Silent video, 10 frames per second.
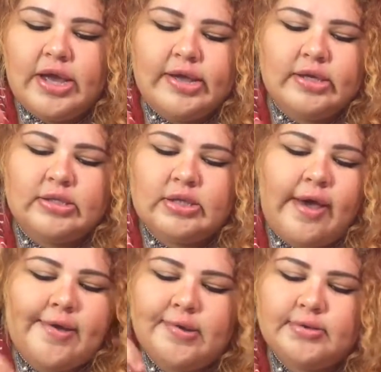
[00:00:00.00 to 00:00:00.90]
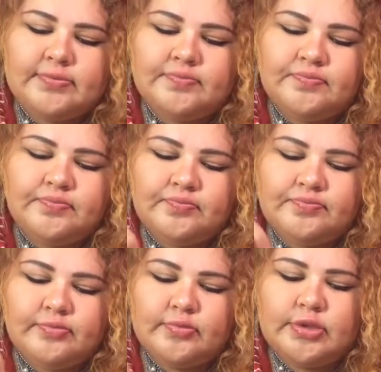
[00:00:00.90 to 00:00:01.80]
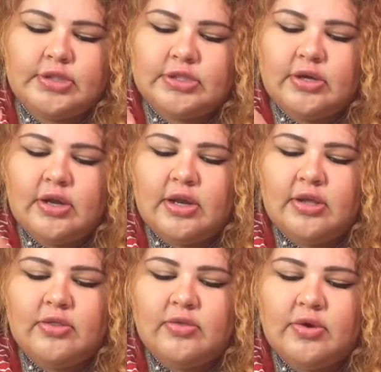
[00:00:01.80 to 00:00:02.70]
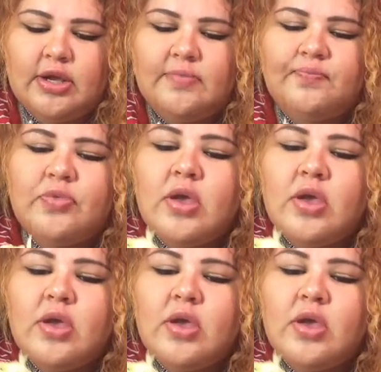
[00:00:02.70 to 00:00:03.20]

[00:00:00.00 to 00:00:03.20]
guys, we just got like 3